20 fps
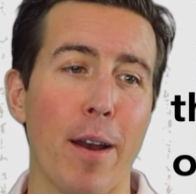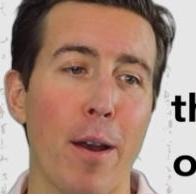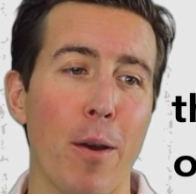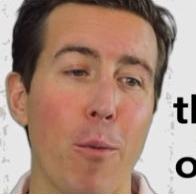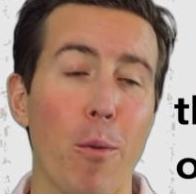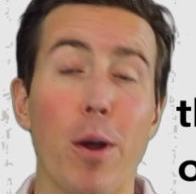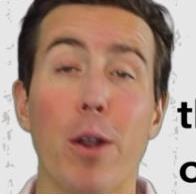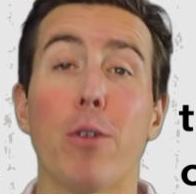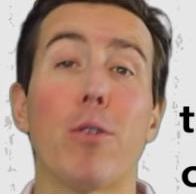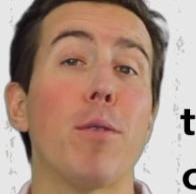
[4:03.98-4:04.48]

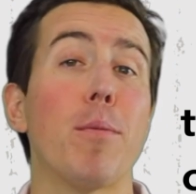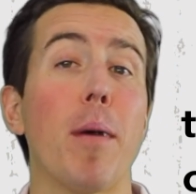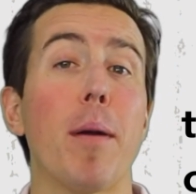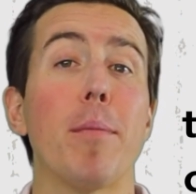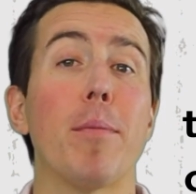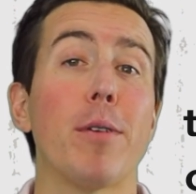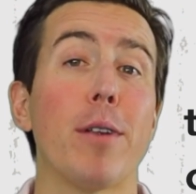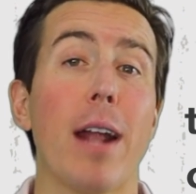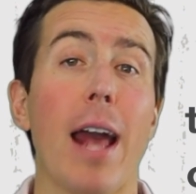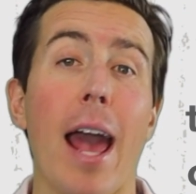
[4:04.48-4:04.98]
want to
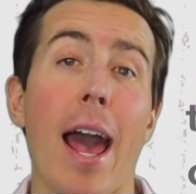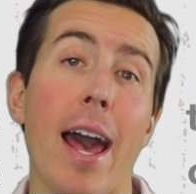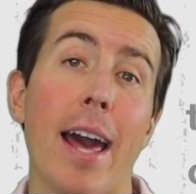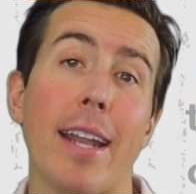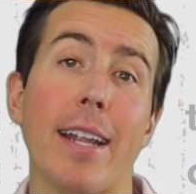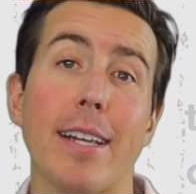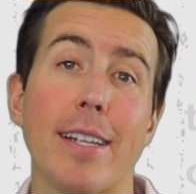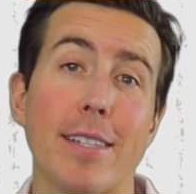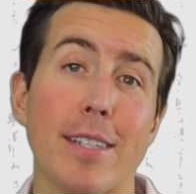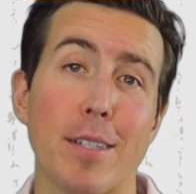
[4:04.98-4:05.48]
remember to
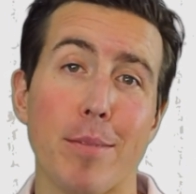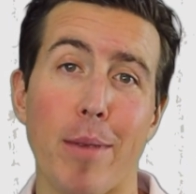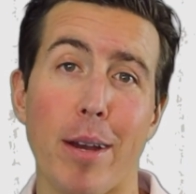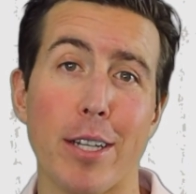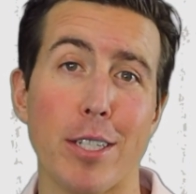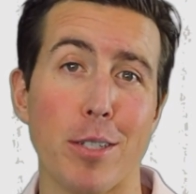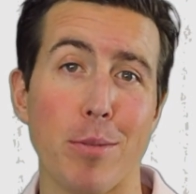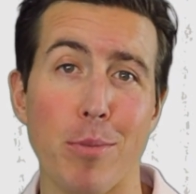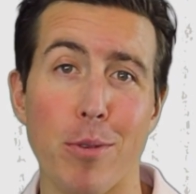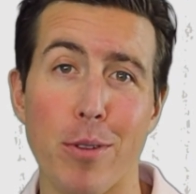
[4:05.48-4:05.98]
add into my
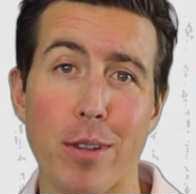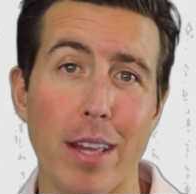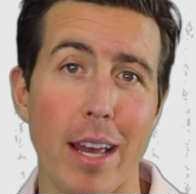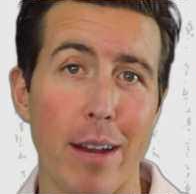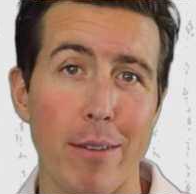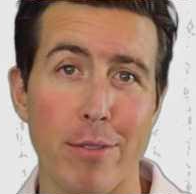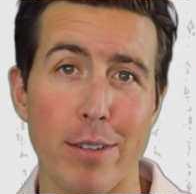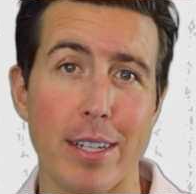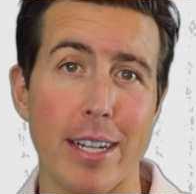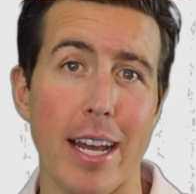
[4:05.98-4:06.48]
smoothie
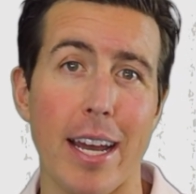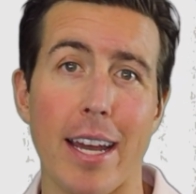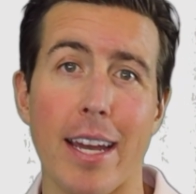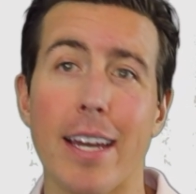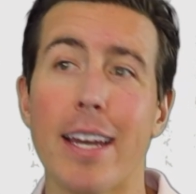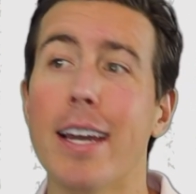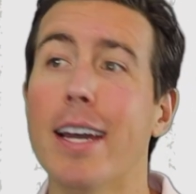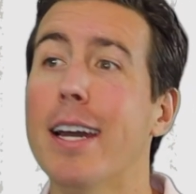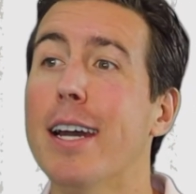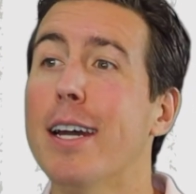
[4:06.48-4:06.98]
every
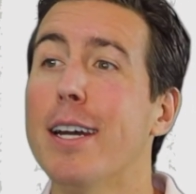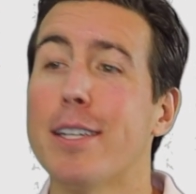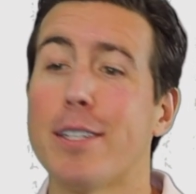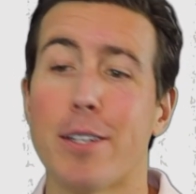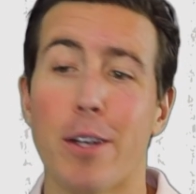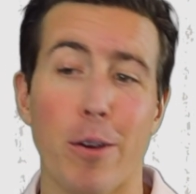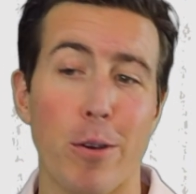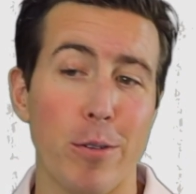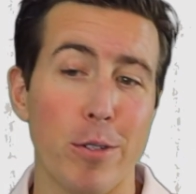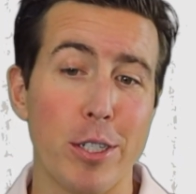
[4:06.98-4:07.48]
day.
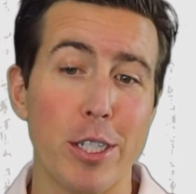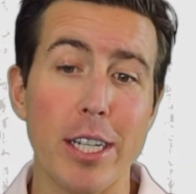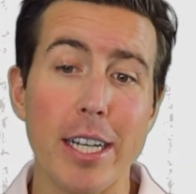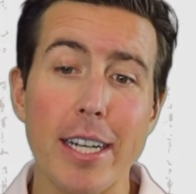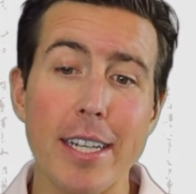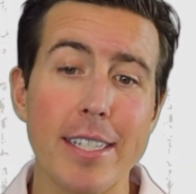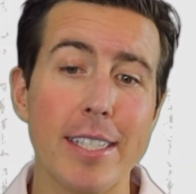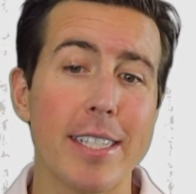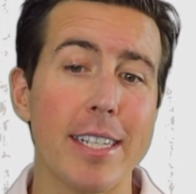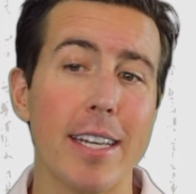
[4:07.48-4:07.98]
So
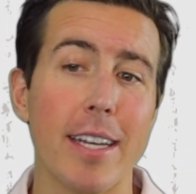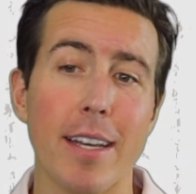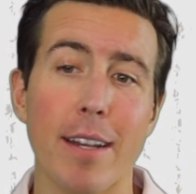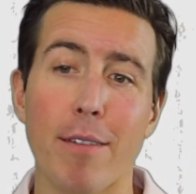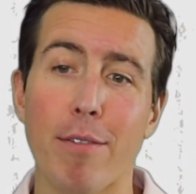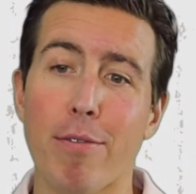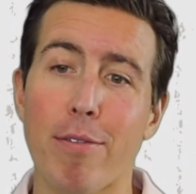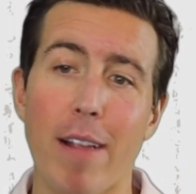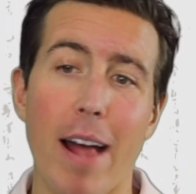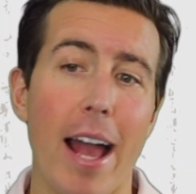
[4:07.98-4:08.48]
chia
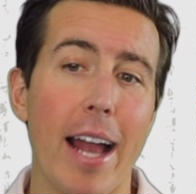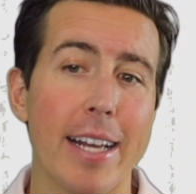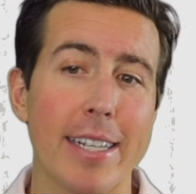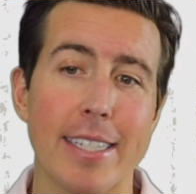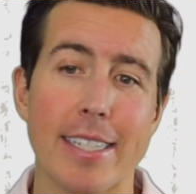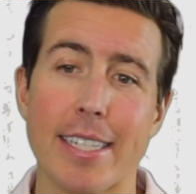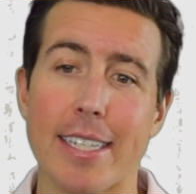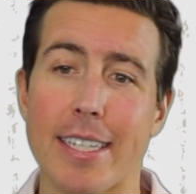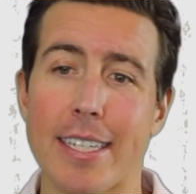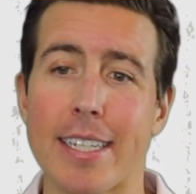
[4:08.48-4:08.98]
seed, flax
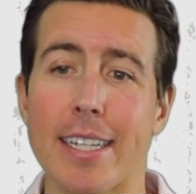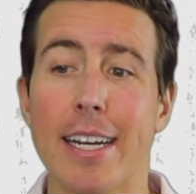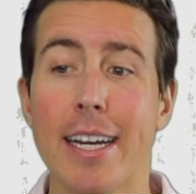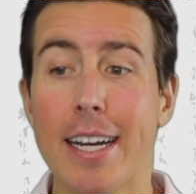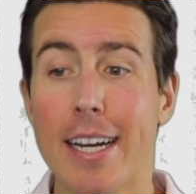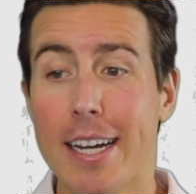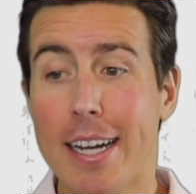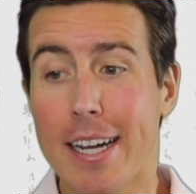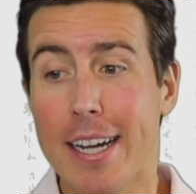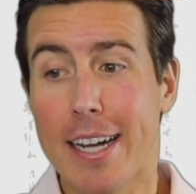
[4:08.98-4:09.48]
seed,
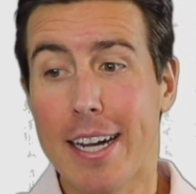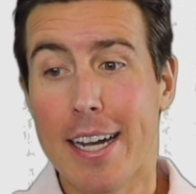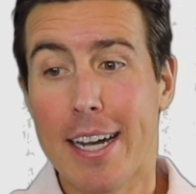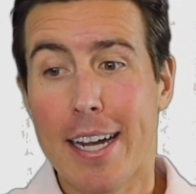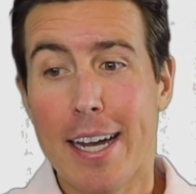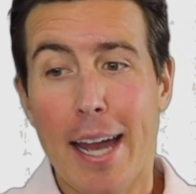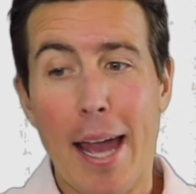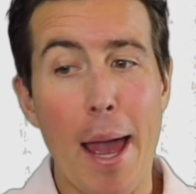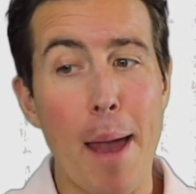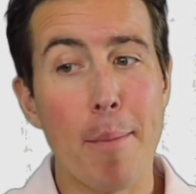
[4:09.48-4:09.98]

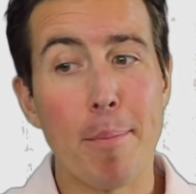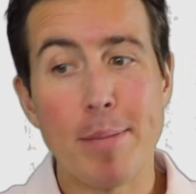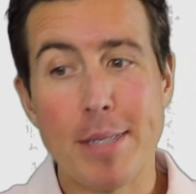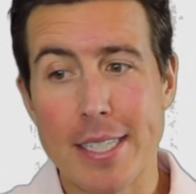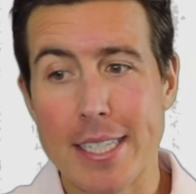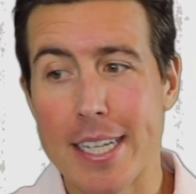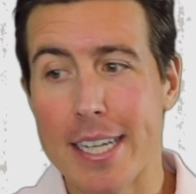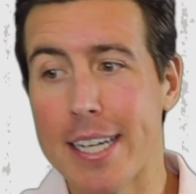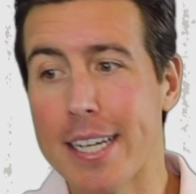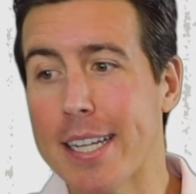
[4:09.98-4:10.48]
hemp
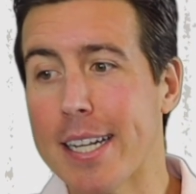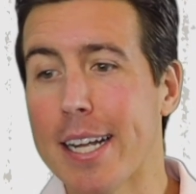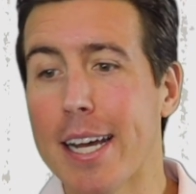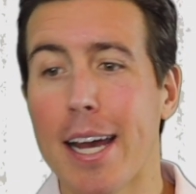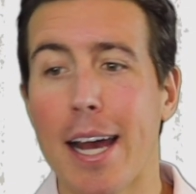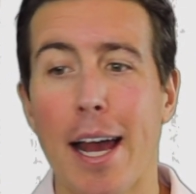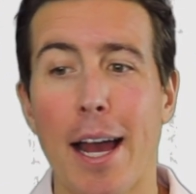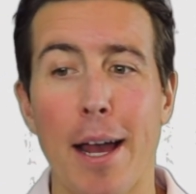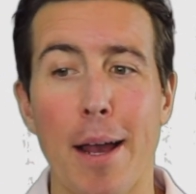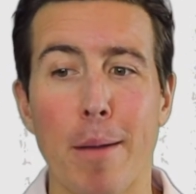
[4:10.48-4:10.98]
seed,
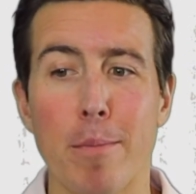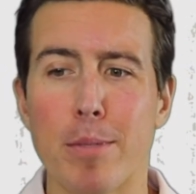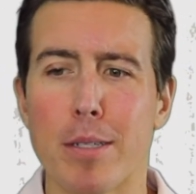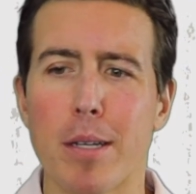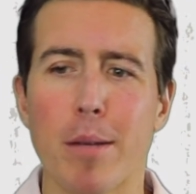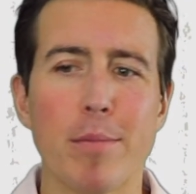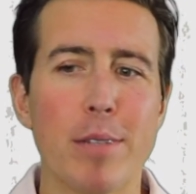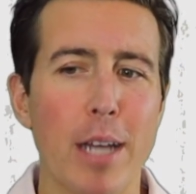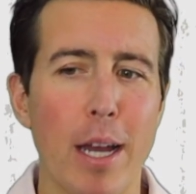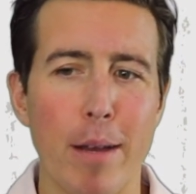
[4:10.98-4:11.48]

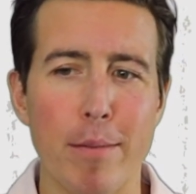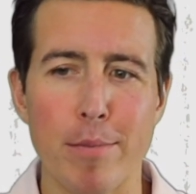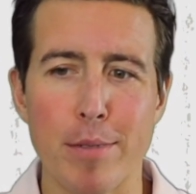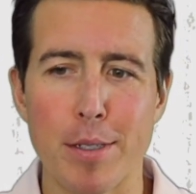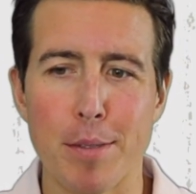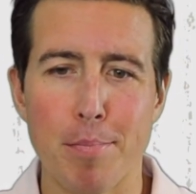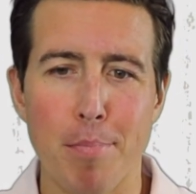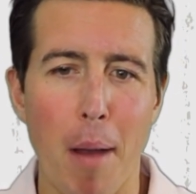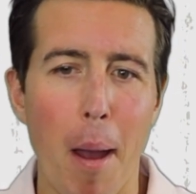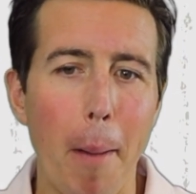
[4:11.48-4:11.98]

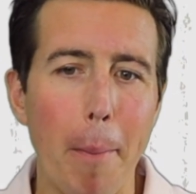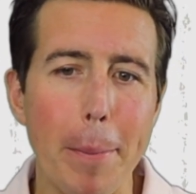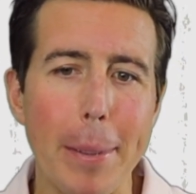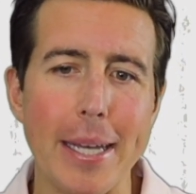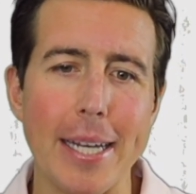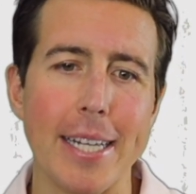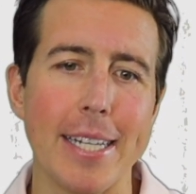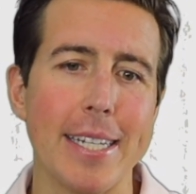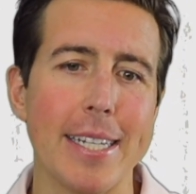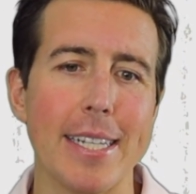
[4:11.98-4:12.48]
sometimes
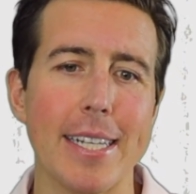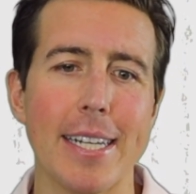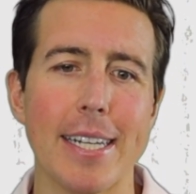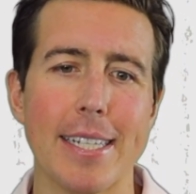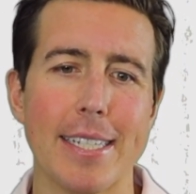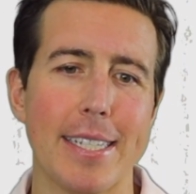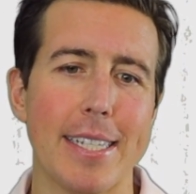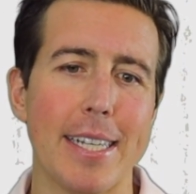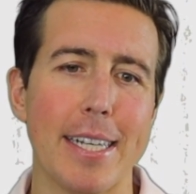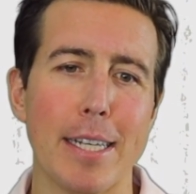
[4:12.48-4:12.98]
pumpkin
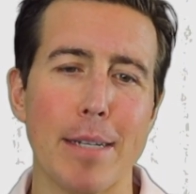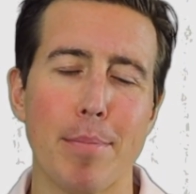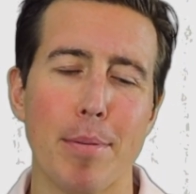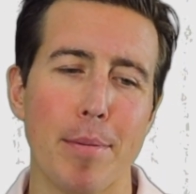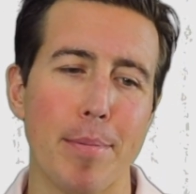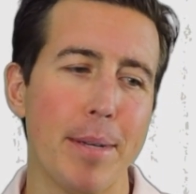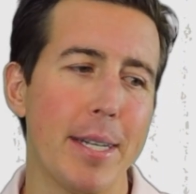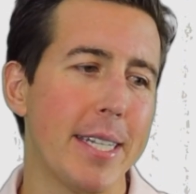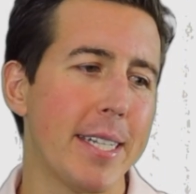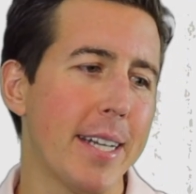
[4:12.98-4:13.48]
seed,
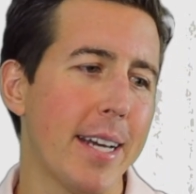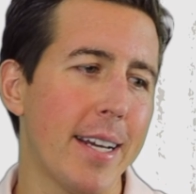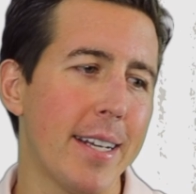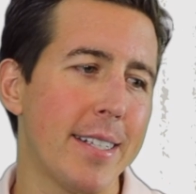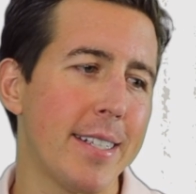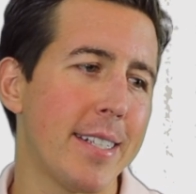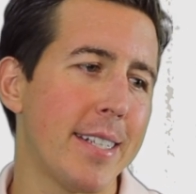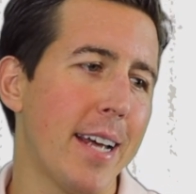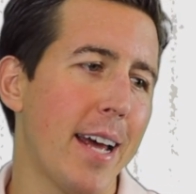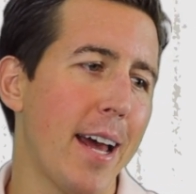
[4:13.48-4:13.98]

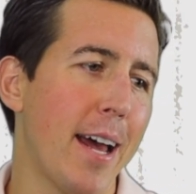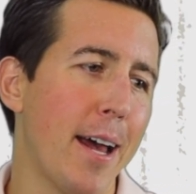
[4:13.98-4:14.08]
pepitas,